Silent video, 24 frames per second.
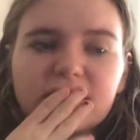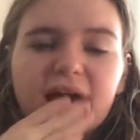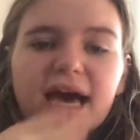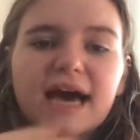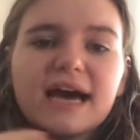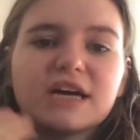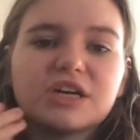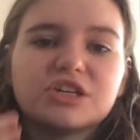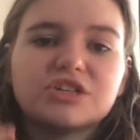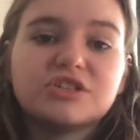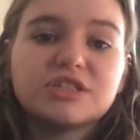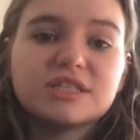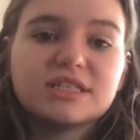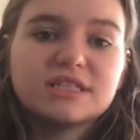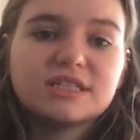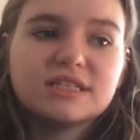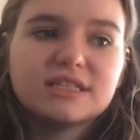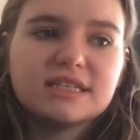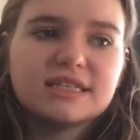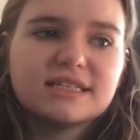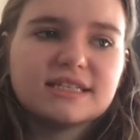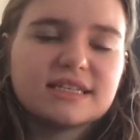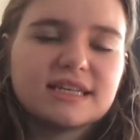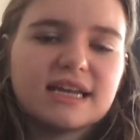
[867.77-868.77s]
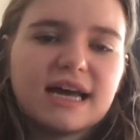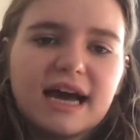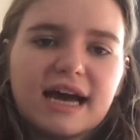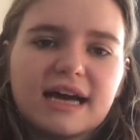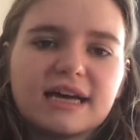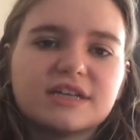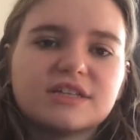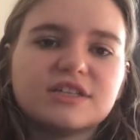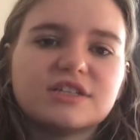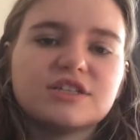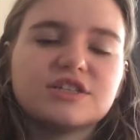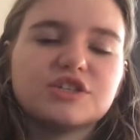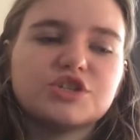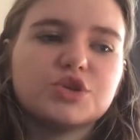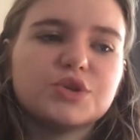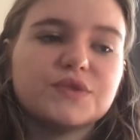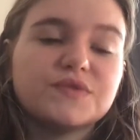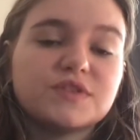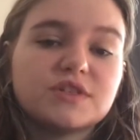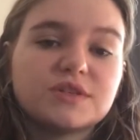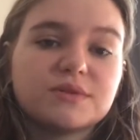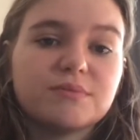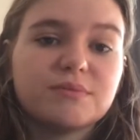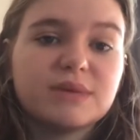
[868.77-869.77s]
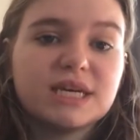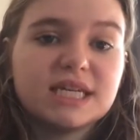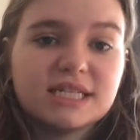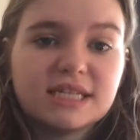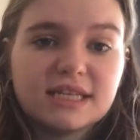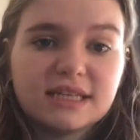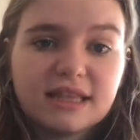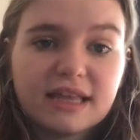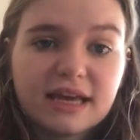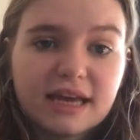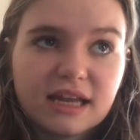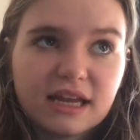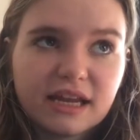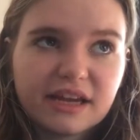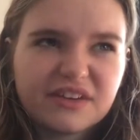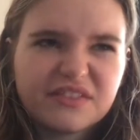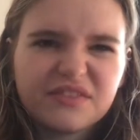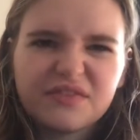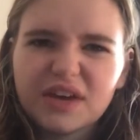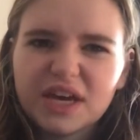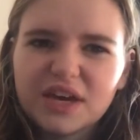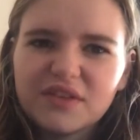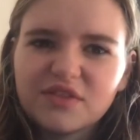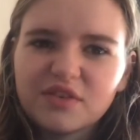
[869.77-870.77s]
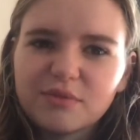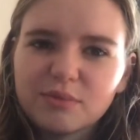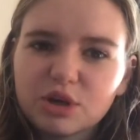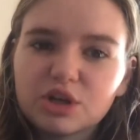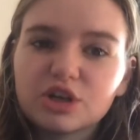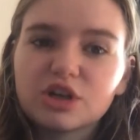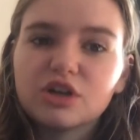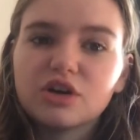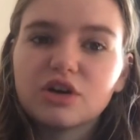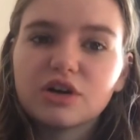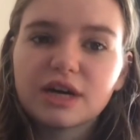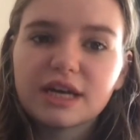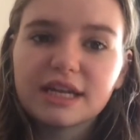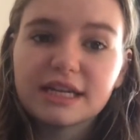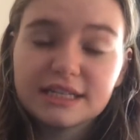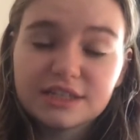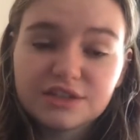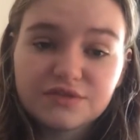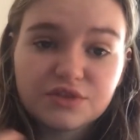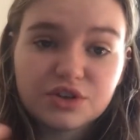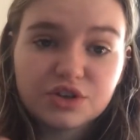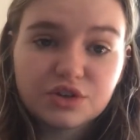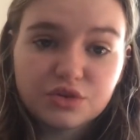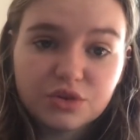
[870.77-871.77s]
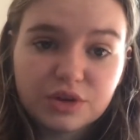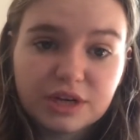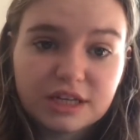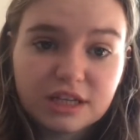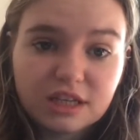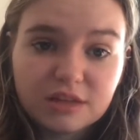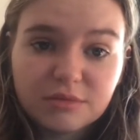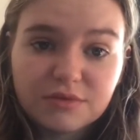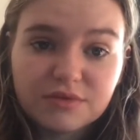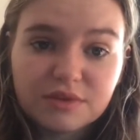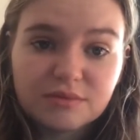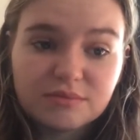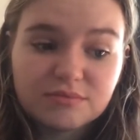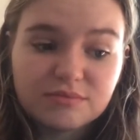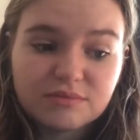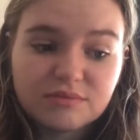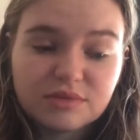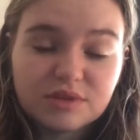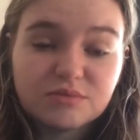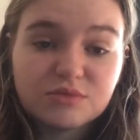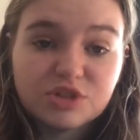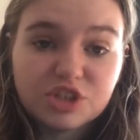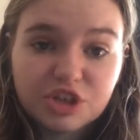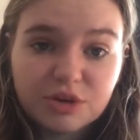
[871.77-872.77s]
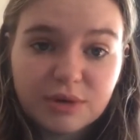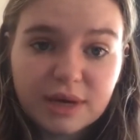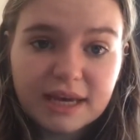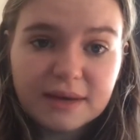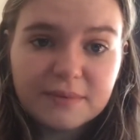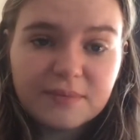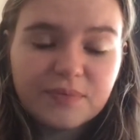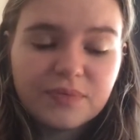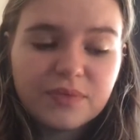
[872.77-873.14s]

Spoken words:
actresses and actors who have submitted their like favourite monologue, and there's a recording of them do it.